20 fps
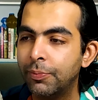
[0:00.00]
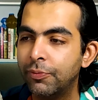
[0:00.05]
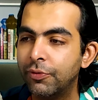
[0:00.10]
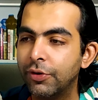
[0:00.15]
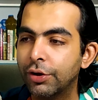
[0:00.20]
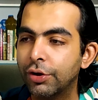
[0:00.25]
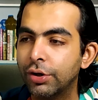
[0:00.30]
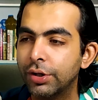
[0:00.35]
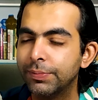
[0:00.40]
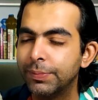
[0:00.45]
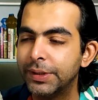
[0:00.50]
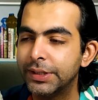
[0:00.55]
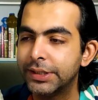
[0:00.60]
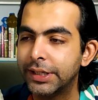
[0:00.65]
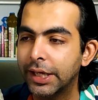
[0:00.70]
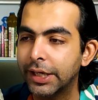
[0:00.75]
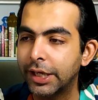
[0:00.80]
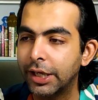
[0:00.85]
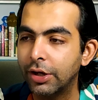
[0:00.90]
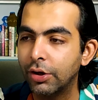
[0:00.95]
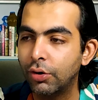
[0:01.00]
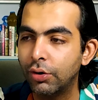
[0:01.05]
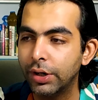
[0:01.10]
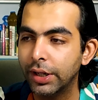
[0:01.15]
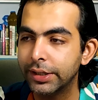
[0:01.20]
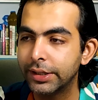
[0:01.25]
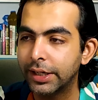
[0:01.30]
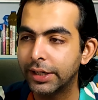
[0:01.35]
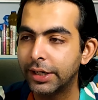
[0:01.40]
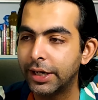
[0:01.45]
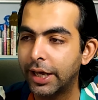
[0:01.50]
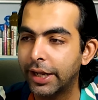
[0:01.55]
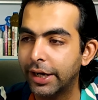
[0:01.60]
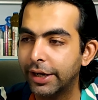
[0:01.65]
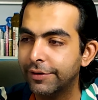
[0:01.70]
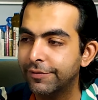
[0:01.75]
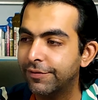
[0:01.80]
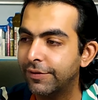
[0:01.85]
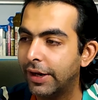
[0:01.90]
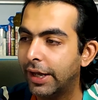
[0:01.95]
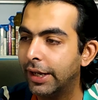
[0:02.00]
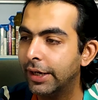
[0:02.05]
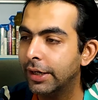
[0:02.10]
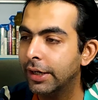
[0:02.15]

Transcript: We're going to be taking only the direct flight.